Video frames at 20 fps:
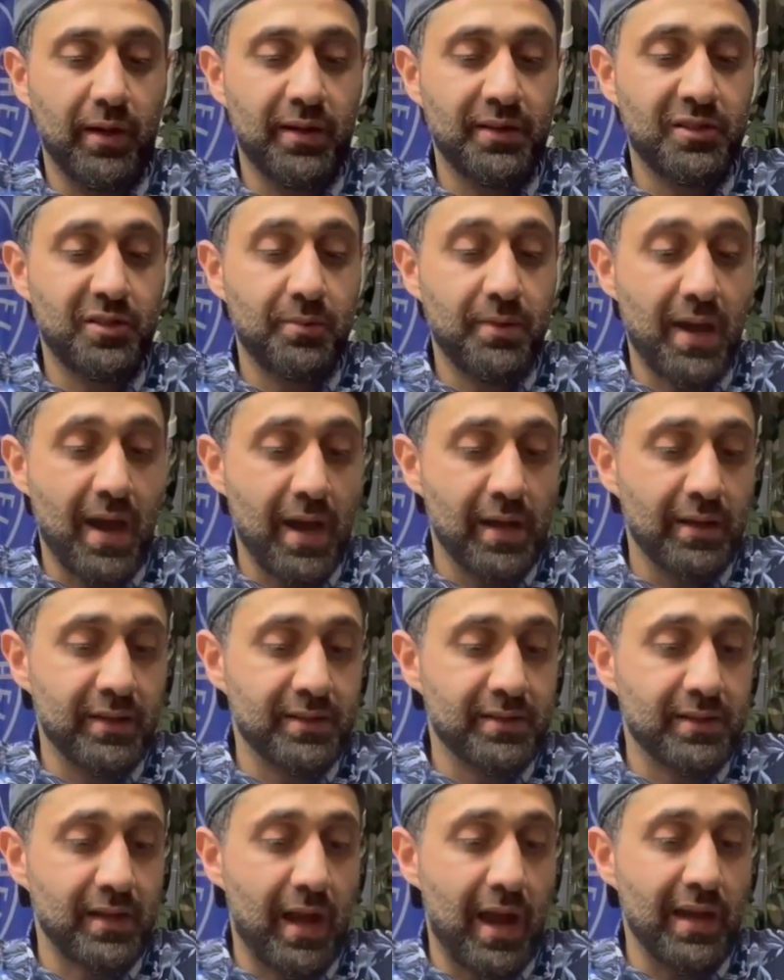And to be
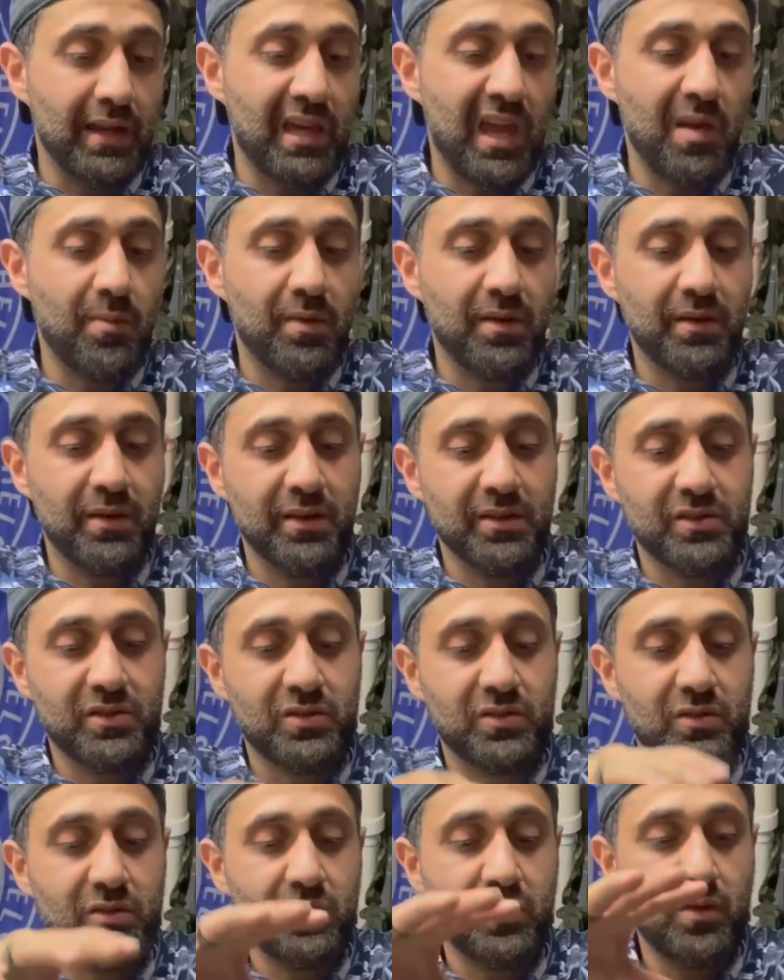honest, I came in
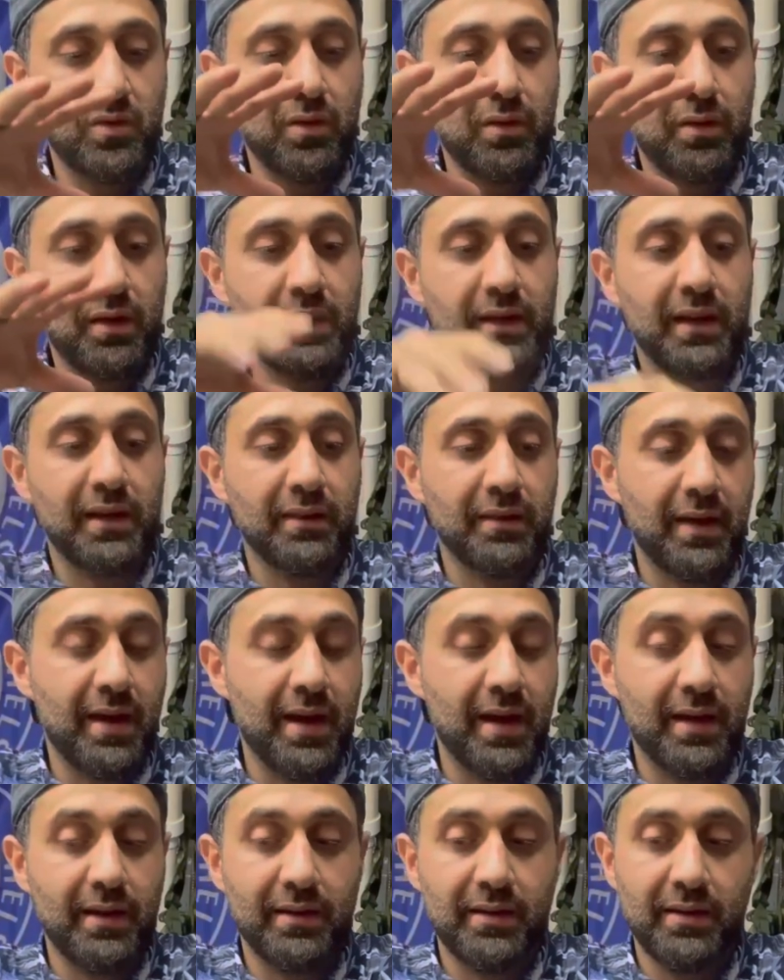this thinking
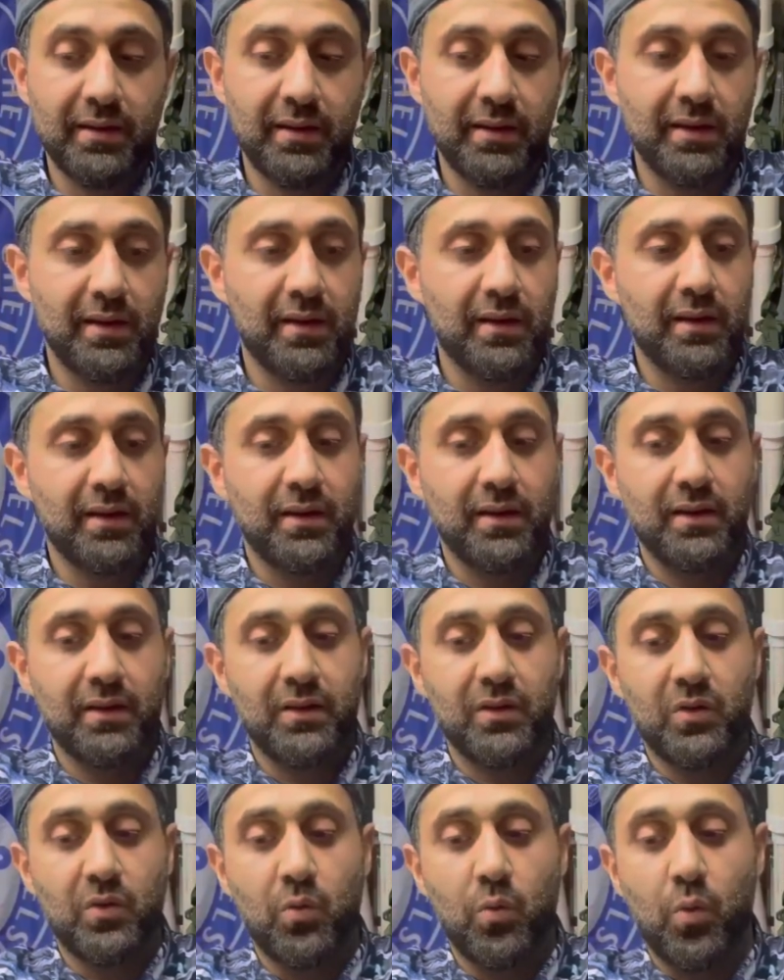that
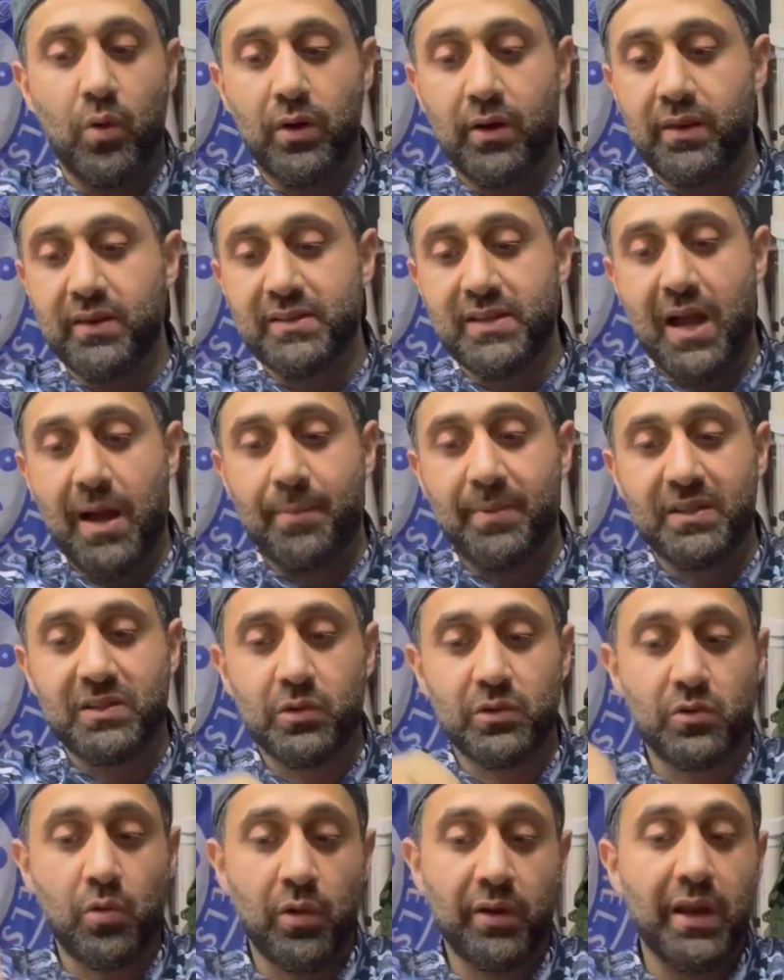one of these optics
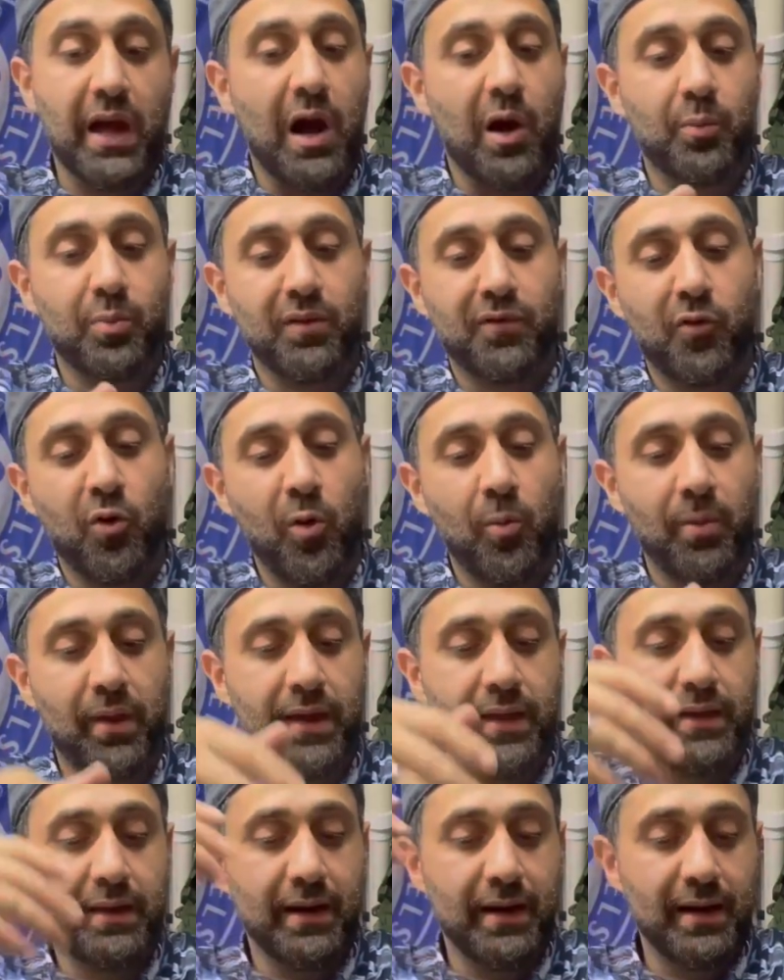was going to outperform the
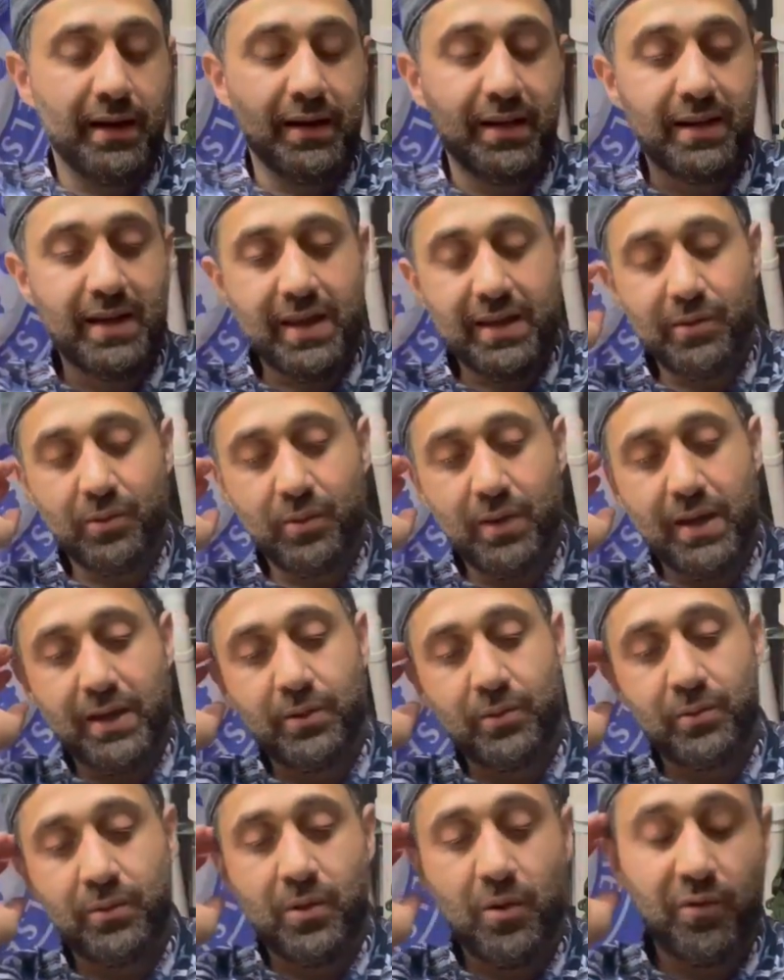ACOG, and I don't
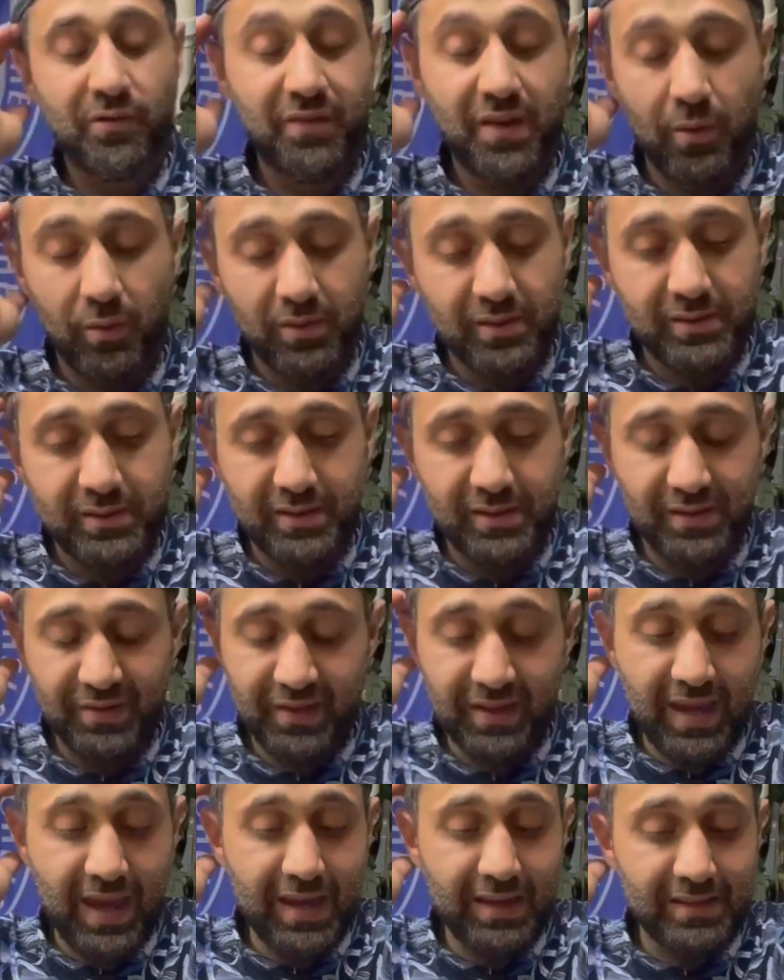know if that was
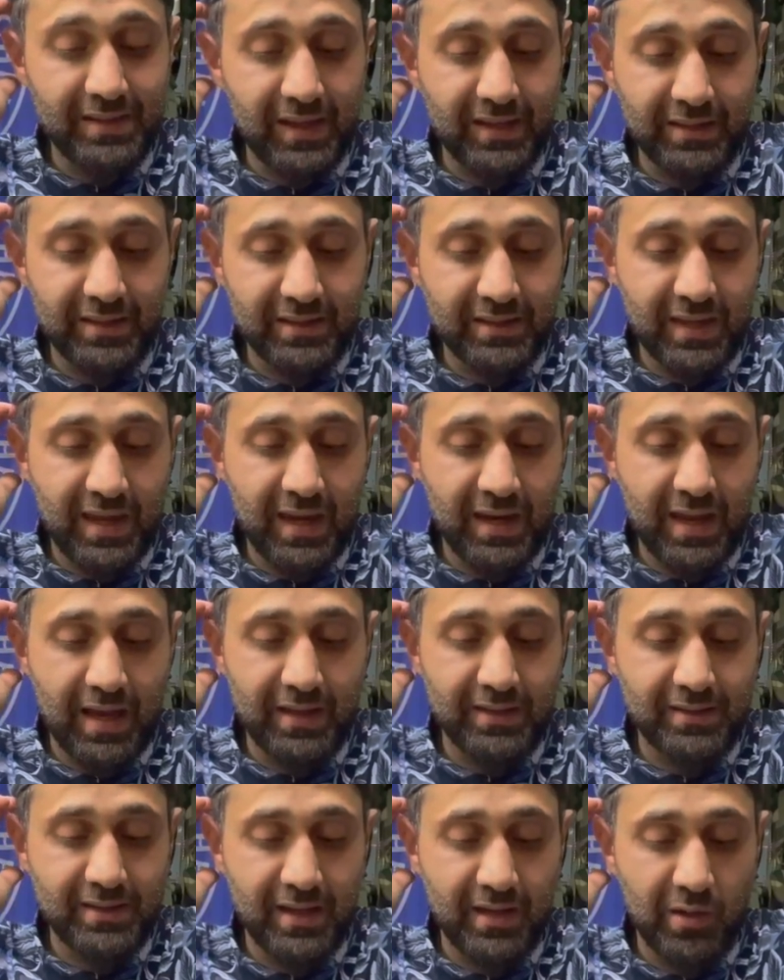the case. I just
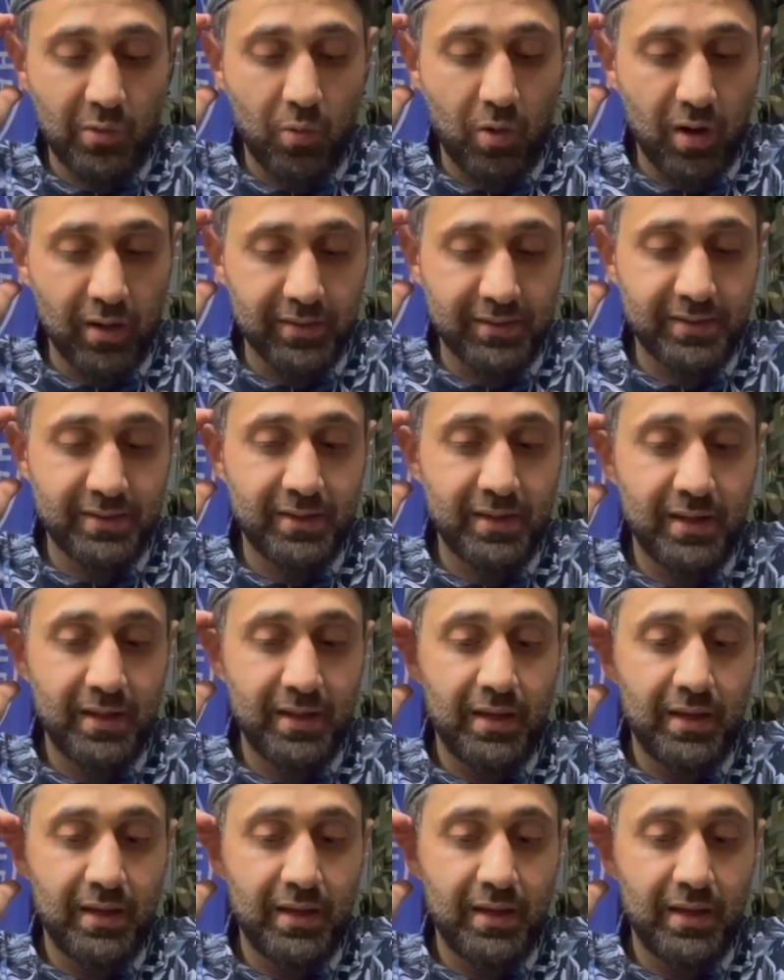cannot say it was.